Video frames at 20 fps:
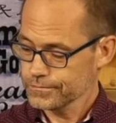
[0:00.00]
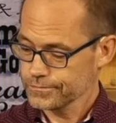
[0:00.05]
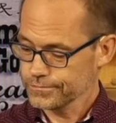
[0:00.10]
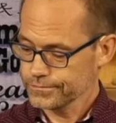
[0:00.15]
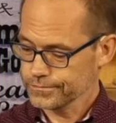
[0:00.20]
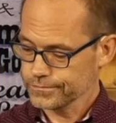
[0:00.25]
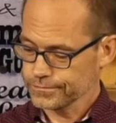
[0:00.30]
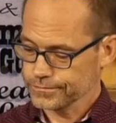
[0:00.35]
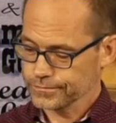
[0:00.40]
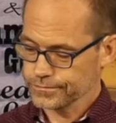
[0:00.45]

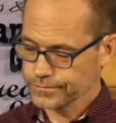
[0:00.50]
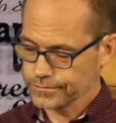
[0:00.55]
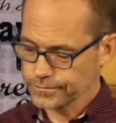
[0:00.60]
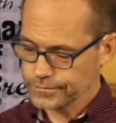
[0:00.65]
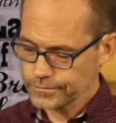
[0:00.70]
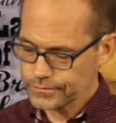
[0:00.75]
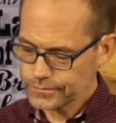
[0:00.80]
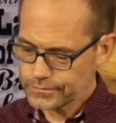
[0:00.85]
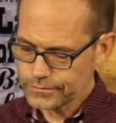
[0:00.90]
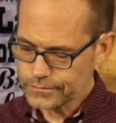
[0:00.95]

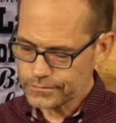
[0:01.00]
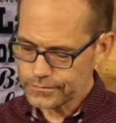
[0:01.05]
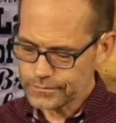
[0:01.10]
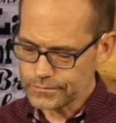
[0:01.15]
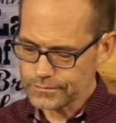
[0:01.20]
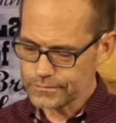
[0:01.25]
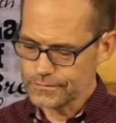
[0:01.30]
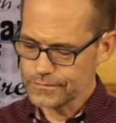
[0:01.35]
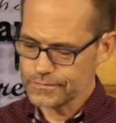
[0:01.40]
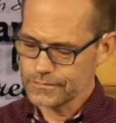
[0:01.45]

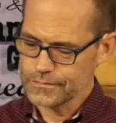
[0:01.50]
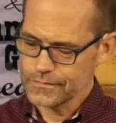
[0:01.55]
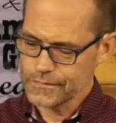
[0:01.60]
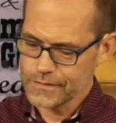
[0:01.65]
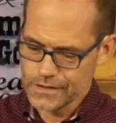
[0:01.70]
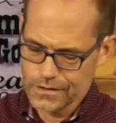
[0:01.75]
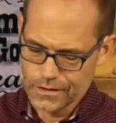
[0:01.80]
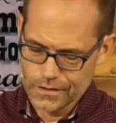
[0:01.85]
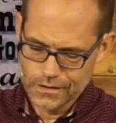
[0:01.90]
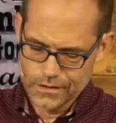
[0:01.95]

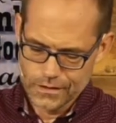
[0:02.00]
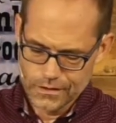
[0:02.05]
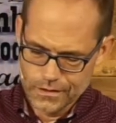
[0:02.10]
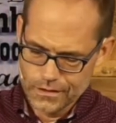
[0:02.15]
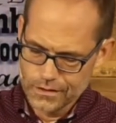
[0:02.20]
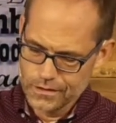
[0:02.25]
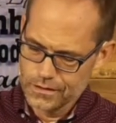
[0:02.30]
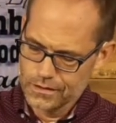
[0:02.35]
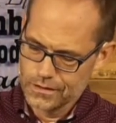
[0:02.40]
(silence)